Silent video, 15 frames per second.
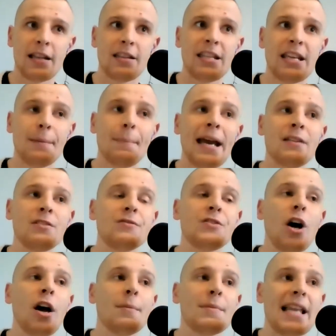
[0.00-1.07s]
the amount of
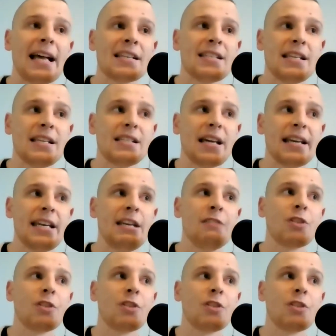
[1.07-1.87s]
times last season that he